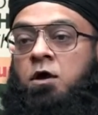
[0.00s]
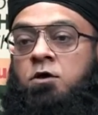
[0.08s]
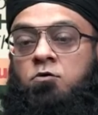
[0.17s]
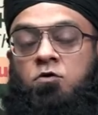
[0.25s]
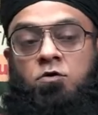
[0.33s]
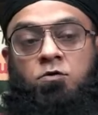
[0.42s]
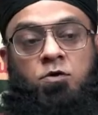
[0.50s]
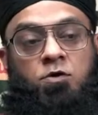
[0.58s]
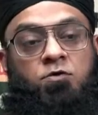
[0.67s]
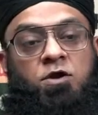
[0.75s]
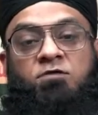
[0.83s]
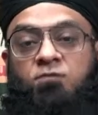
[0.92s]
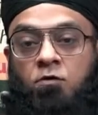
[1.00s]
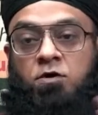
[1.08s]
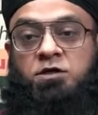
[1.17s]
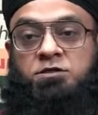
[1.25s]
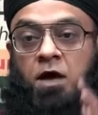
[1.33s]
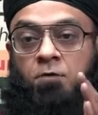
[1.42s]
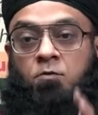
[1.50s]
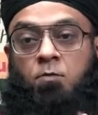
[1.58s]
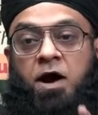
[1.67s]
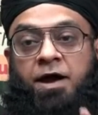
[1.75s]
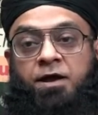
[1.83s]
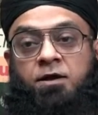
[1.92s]
you know, refocus our
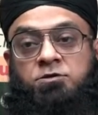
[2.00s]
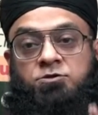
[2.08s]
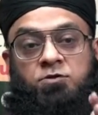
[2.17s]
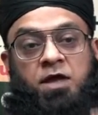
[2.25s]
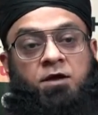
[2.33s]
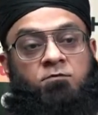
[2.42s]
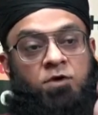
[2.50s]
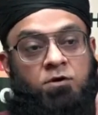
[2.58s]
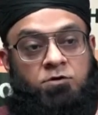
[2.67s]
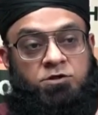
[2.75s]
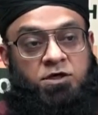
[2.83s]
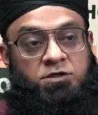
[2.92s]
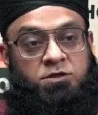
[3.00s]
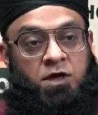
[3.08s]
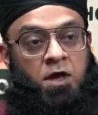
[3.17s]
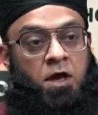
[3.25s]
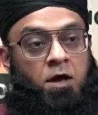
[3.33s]
mind so that we could just,